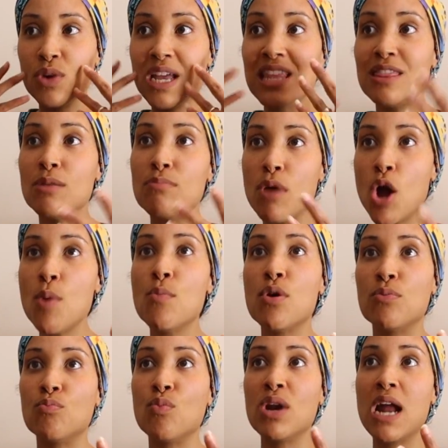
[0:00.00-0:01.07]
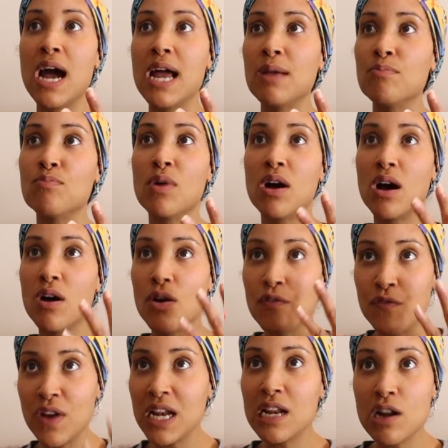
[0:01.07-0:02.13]
in the moment when I'm
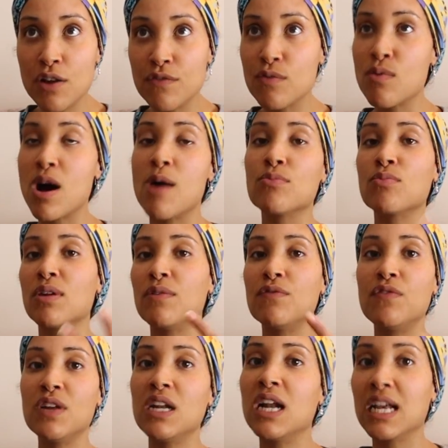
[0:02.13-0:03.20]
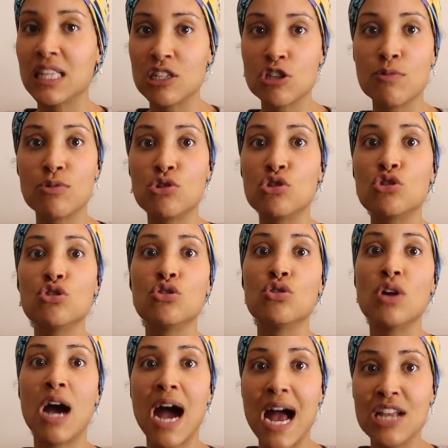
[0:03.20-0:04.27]
feeling overwhelmed, when I'm feeling like there's so much to
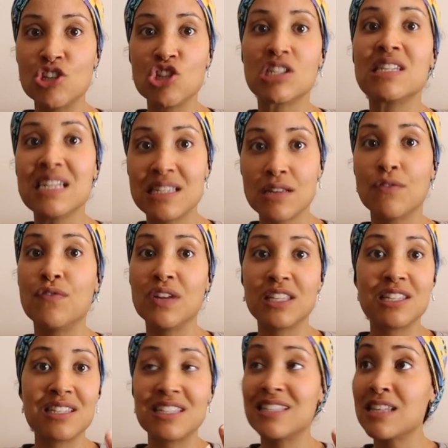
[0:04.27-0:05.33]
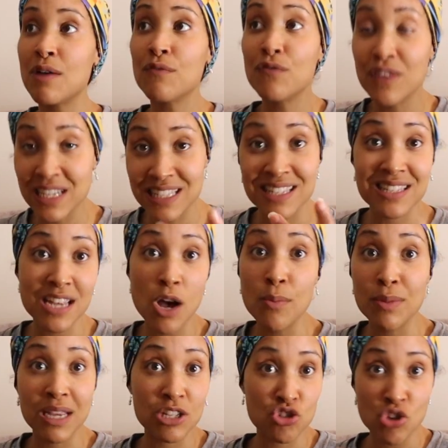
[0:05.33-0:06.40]
do, I just need something to tell
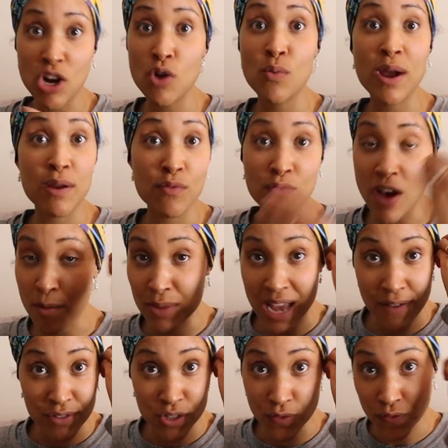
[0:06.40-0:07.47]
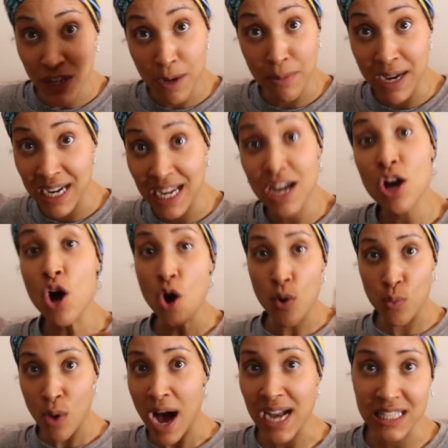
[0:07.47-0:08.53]
me straight away without me having to think about it,
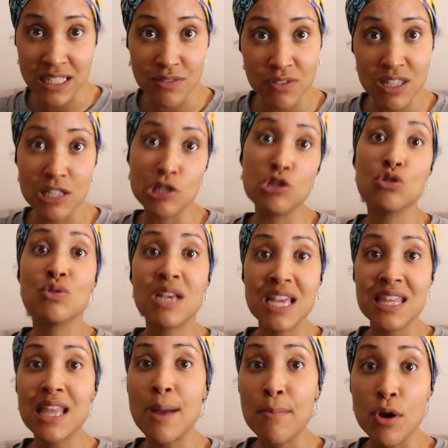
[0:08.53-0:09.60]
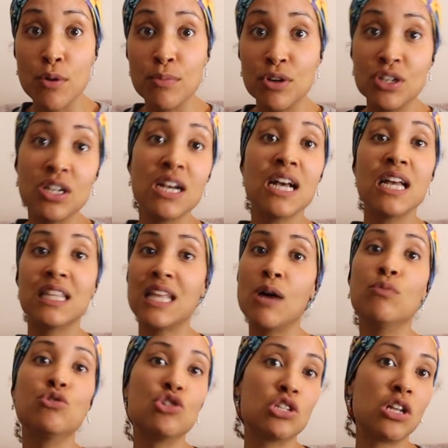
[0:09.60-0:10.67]
what activity to do in that moment
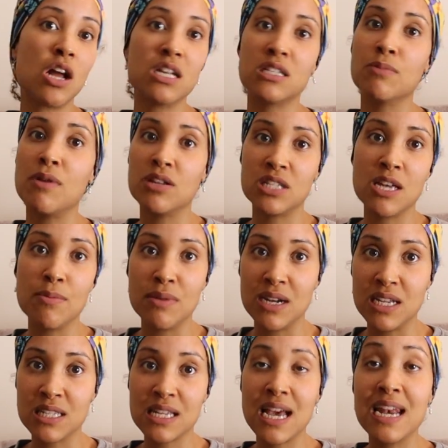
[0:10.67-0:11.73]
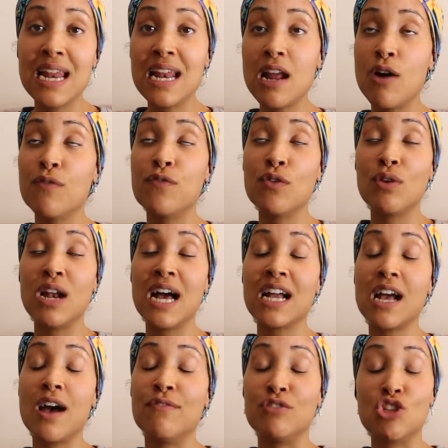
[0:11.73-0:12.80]
that will just last about 10 minutes. And then I'll feel
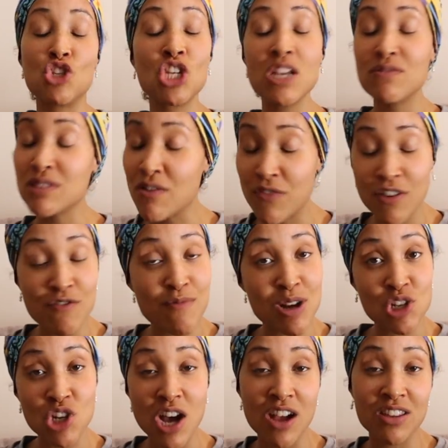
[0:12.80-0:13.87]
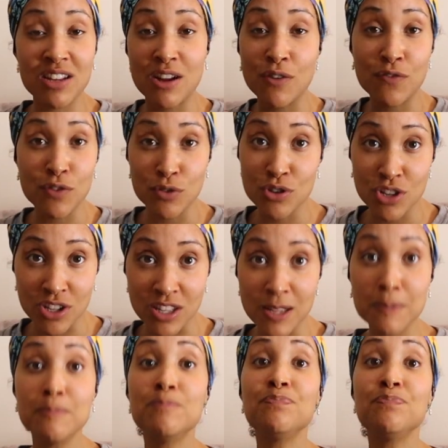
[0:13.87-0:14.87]
like I've achieved something with my child and I'll feel good.